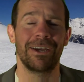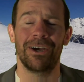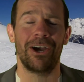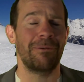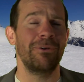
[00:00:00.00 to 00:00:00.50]

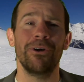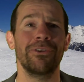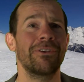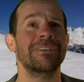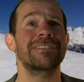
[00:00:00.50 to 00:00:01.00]
I'm not
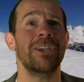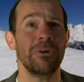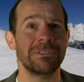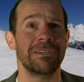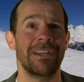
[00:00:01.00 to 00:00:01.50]
on the
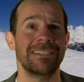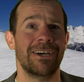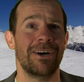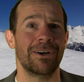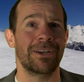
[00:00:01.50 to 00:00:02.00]
slopes of Les
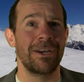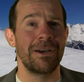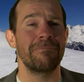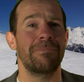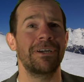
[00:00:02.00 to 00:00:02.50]
Arcs,
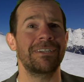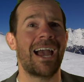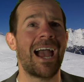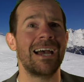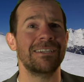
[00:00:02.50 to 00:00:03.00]
but
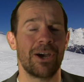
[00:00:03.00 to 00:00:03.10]
at